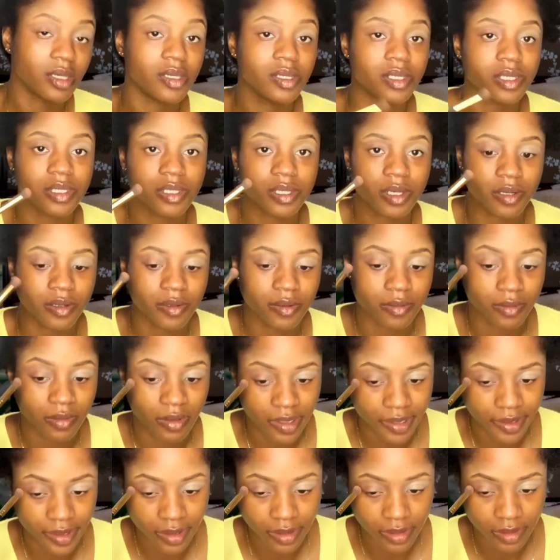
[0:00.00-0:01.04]
So,
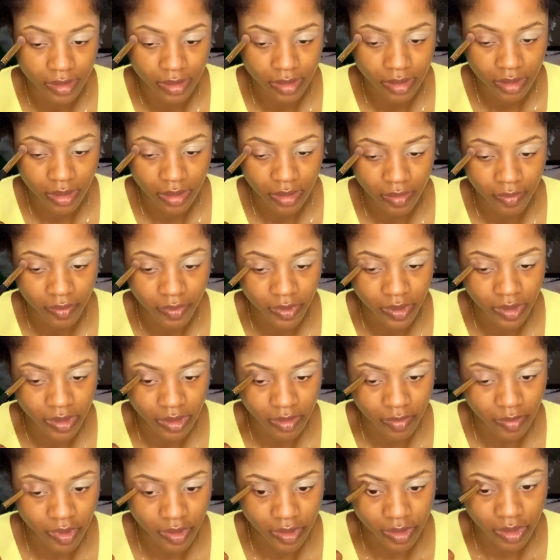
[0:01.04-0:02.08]
and pretty
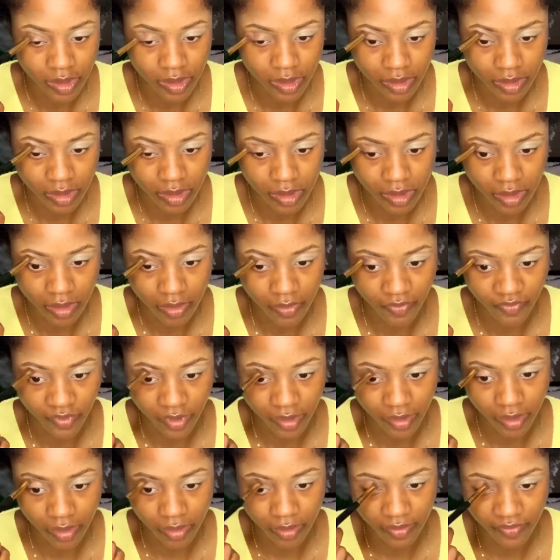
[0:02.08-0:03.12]
much still
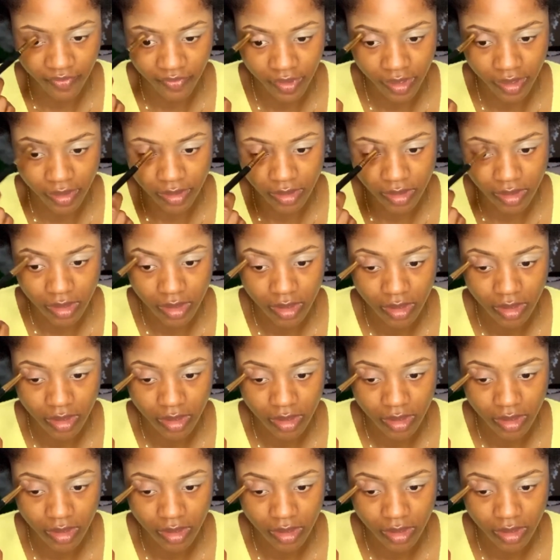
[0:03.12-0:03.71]
very good friends.